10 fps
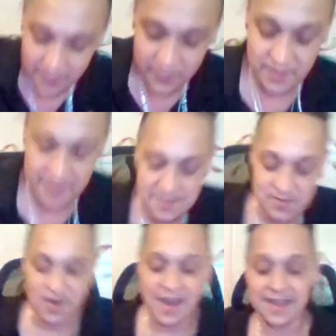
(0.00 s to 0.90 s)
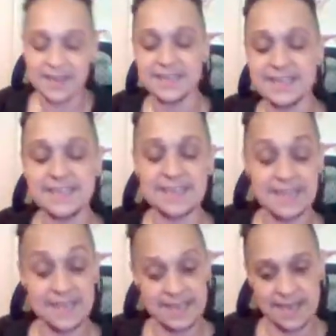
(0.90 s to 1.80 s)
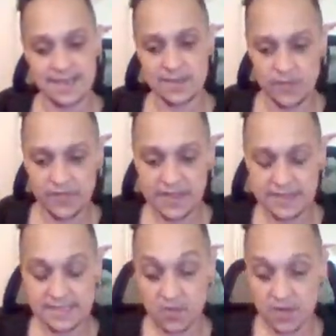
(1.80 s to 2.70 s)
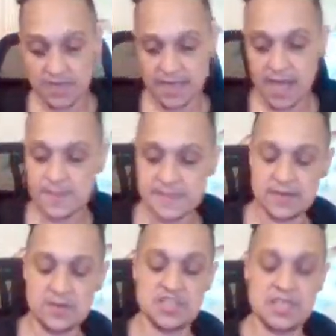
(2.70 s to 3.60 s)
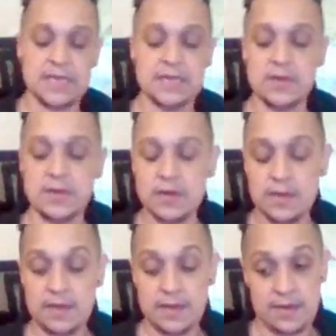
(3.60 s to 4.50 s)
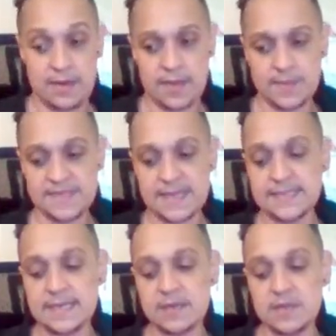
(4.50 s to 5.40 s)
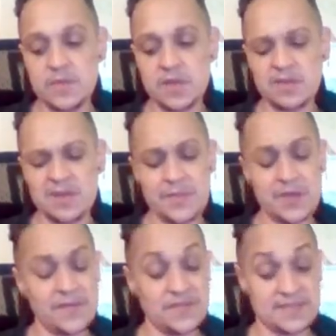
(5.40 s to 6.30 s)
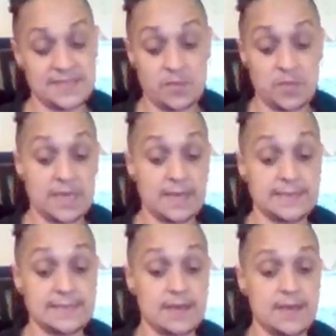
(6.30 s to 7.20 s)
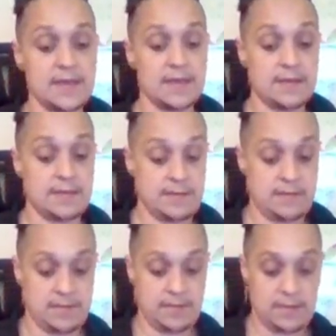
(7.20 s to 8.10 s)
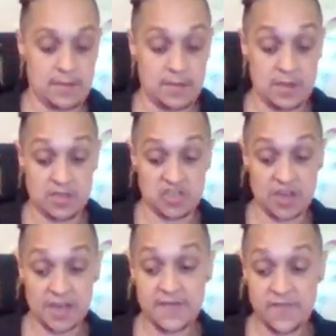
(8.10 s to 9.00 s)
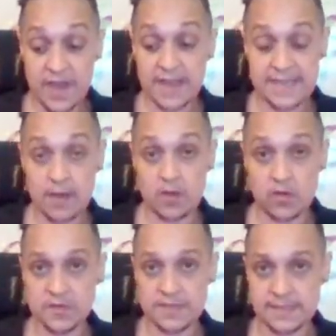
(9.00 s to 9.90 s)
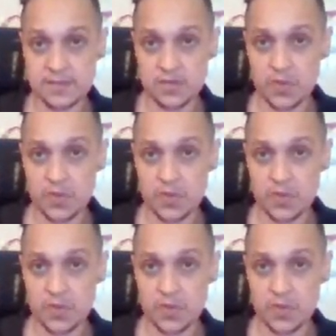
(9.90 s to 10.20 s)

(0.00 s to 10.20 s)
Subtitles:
not feeling so grounded. And then we've got this Queen of Cups energy here upside down in the middle, and I'm hearing for somebody it's like trying to find out who this other